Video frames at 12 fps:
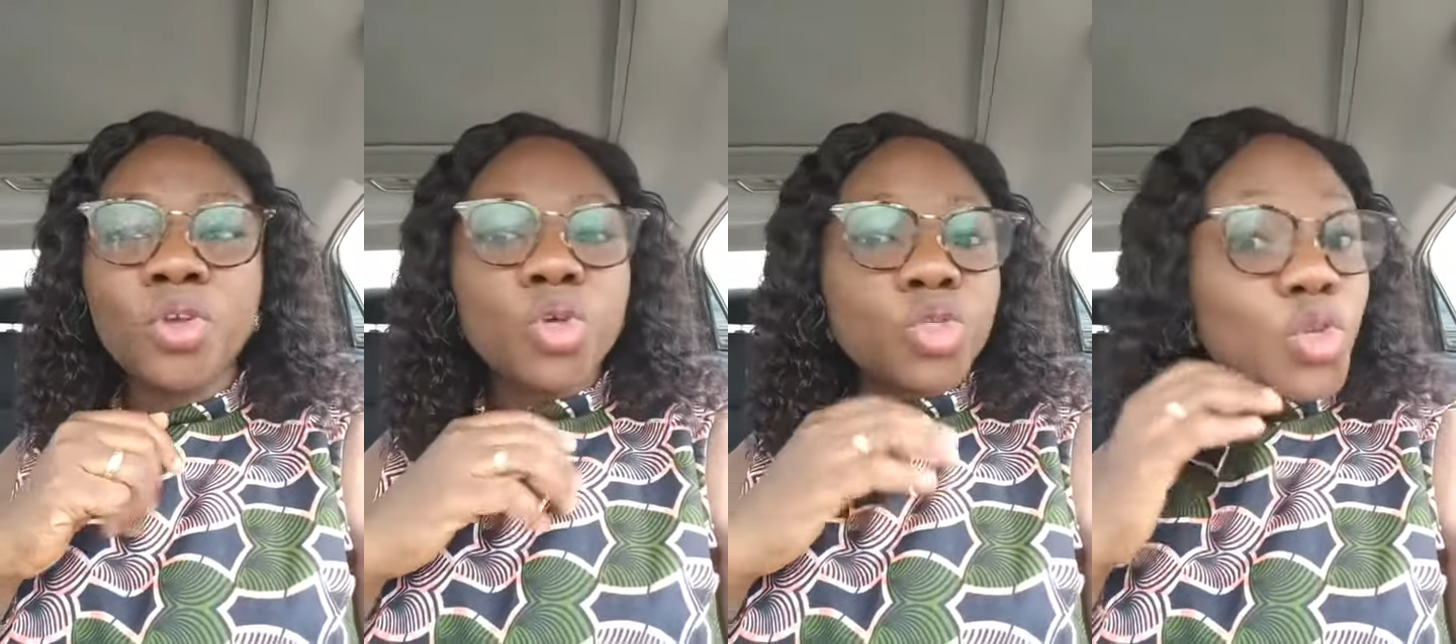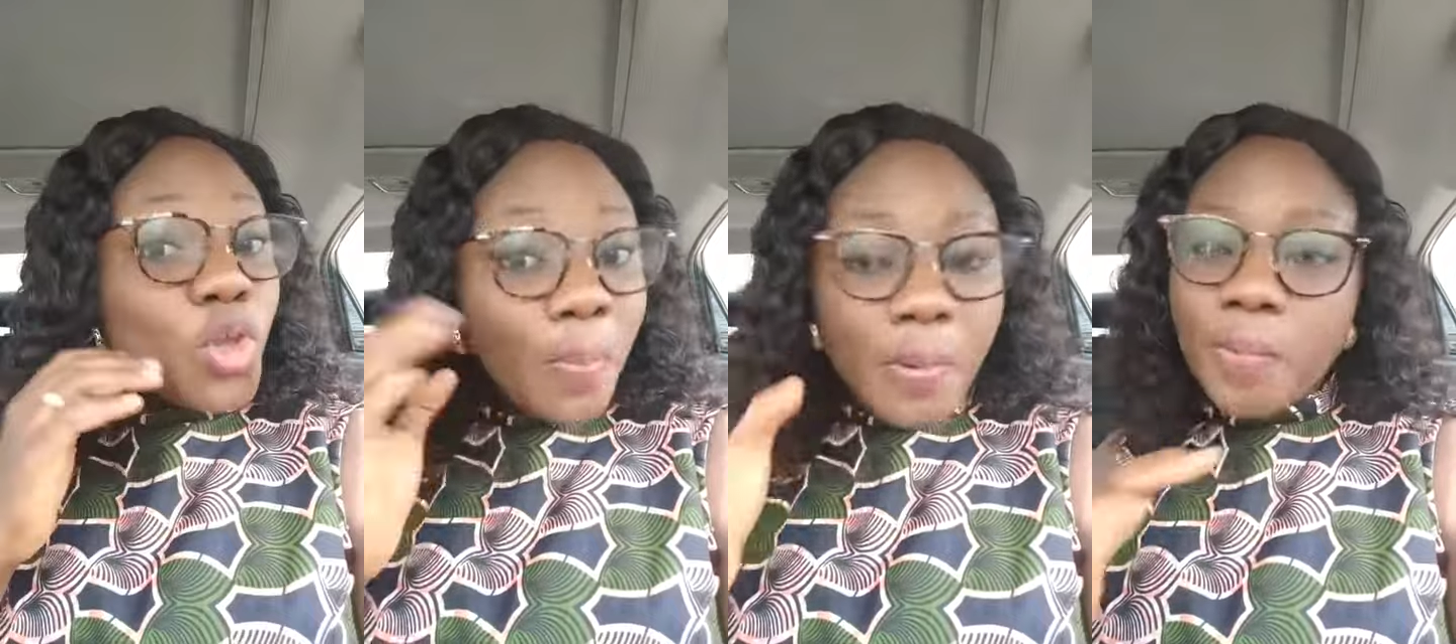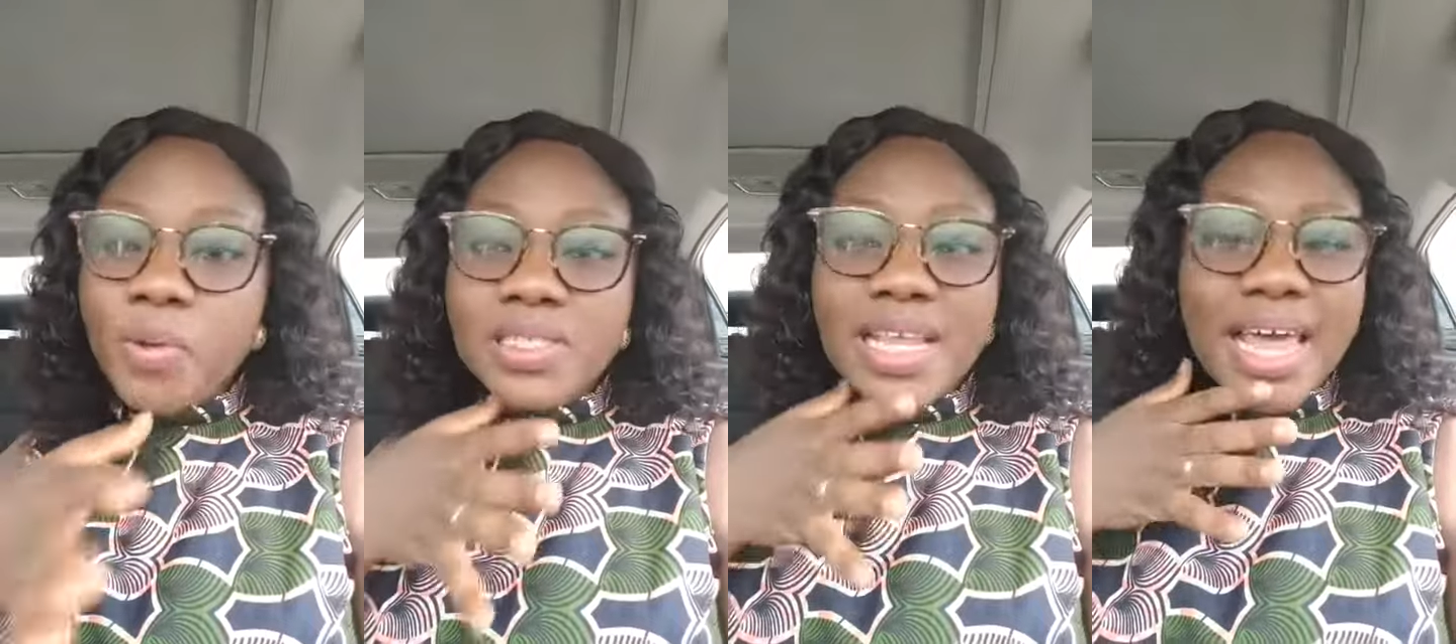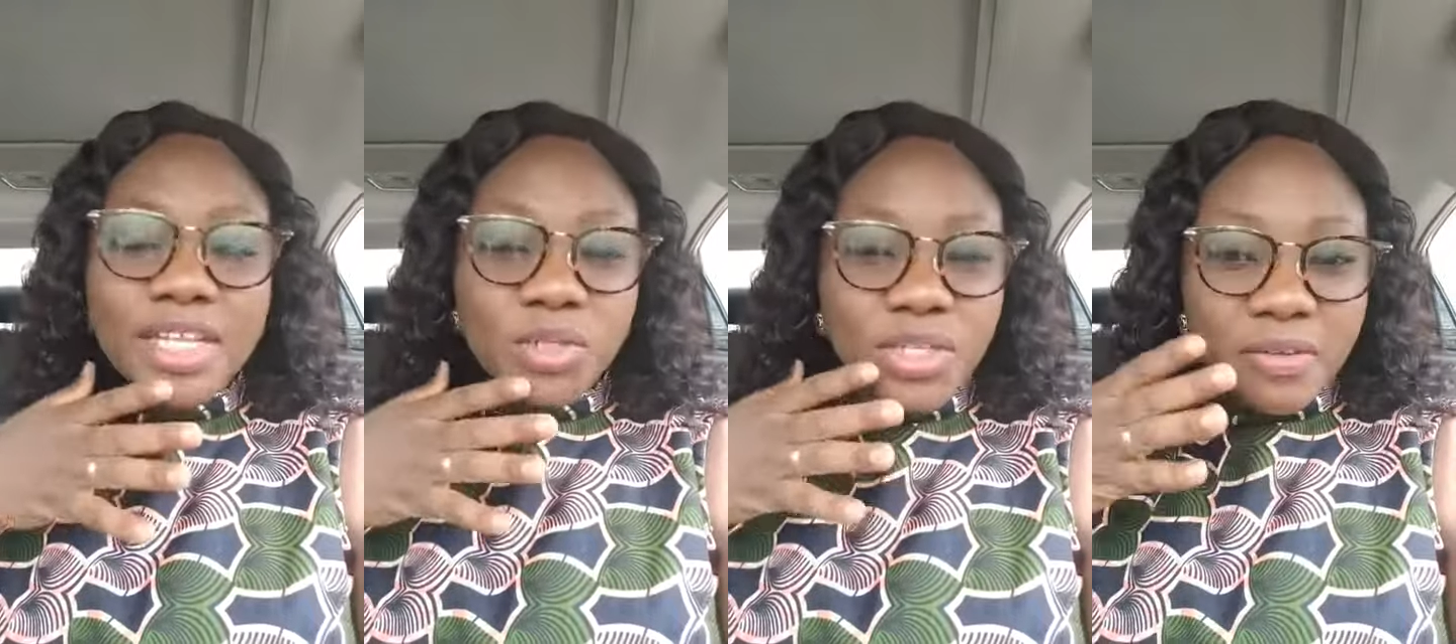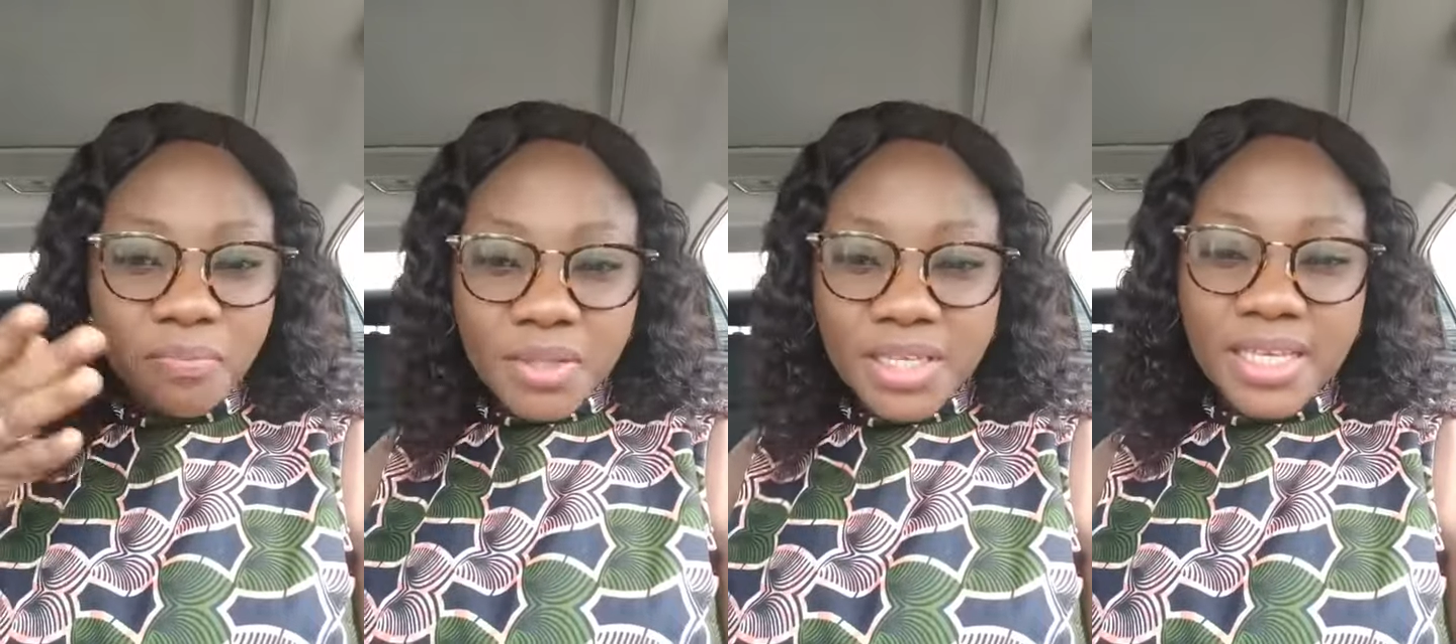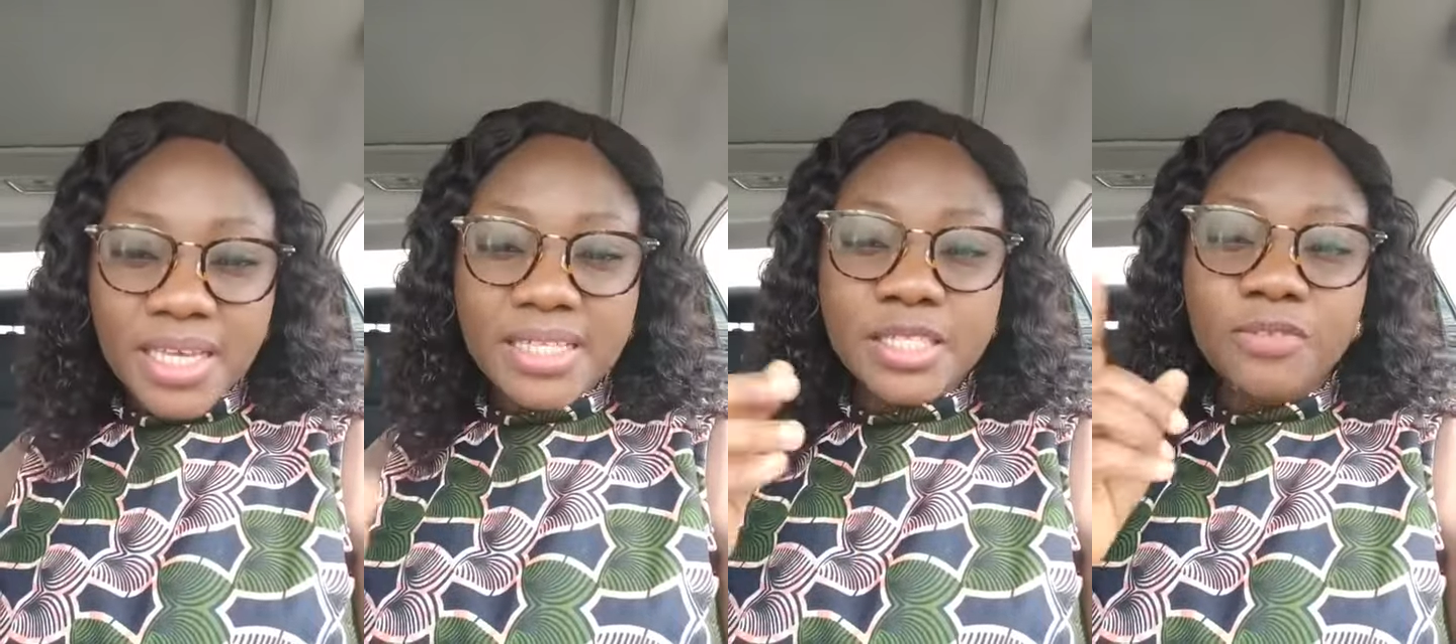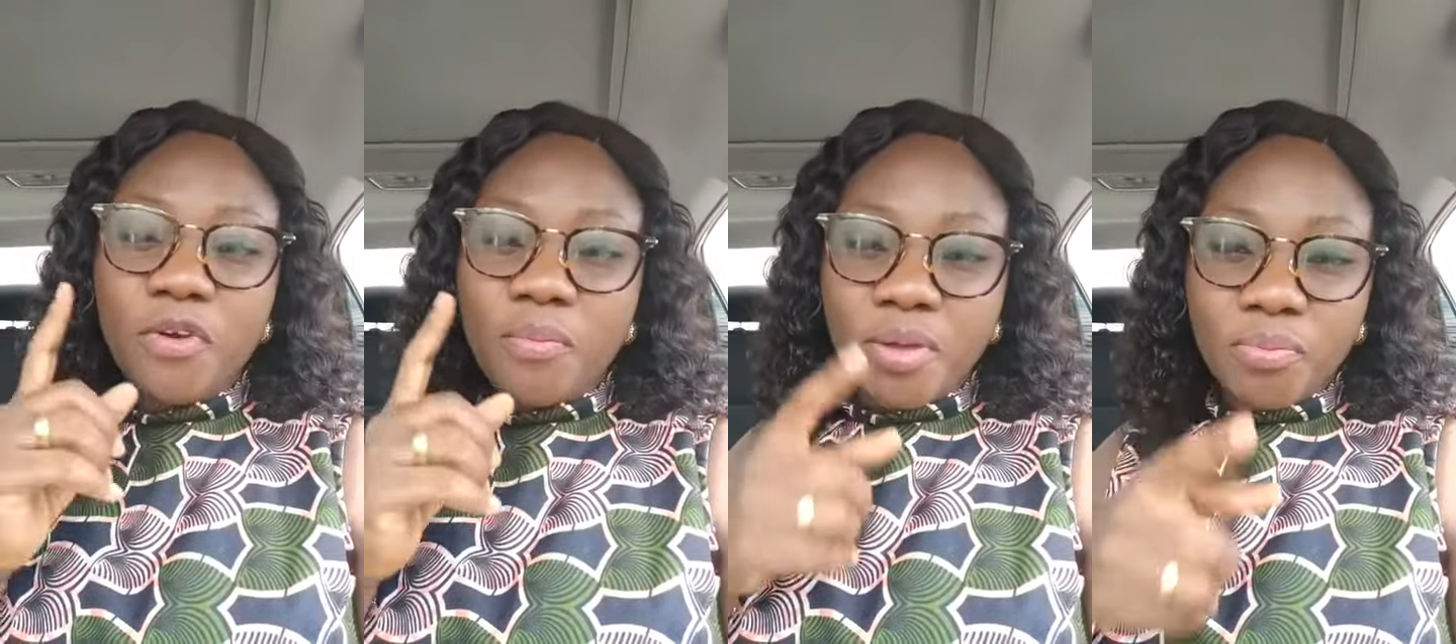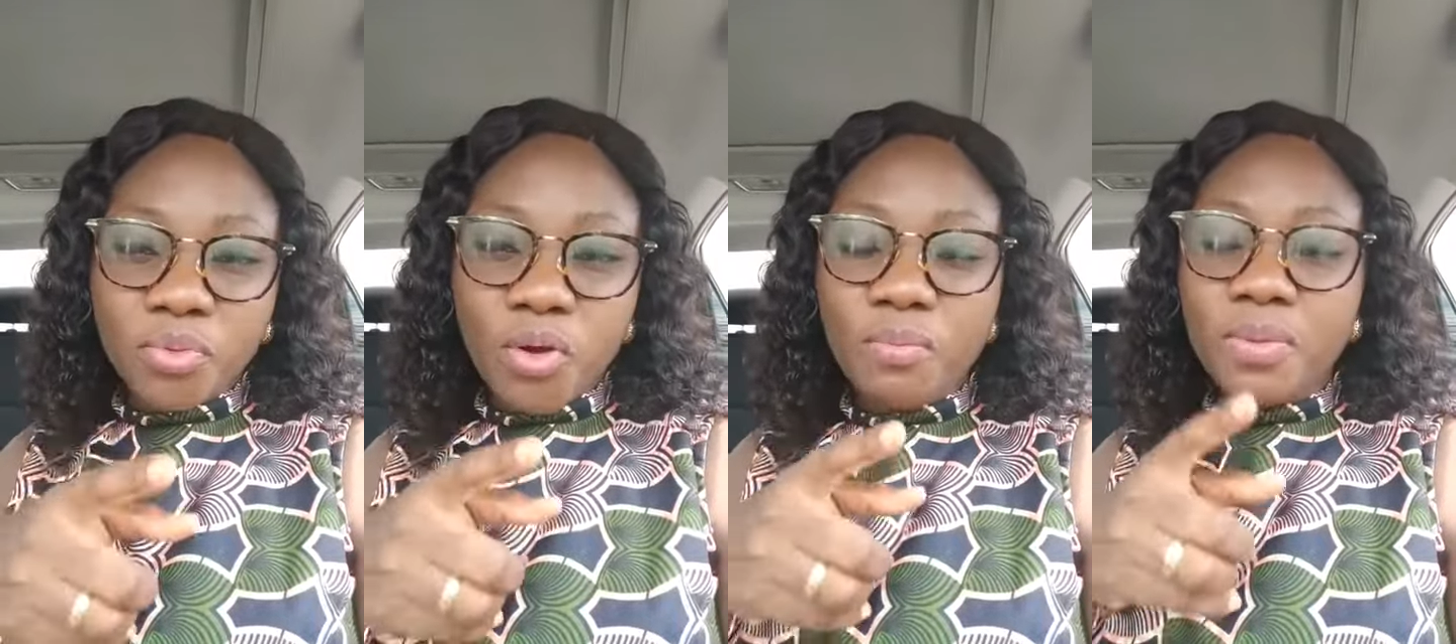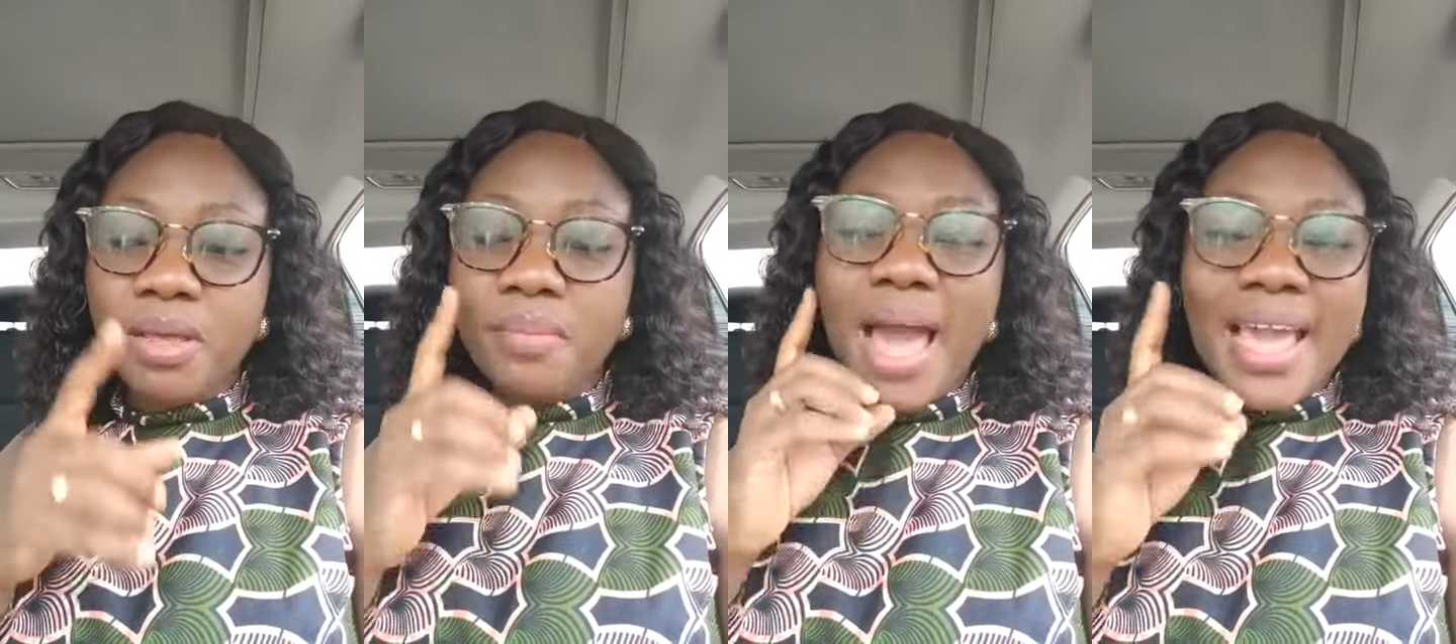So your proposal actually begins from a problem.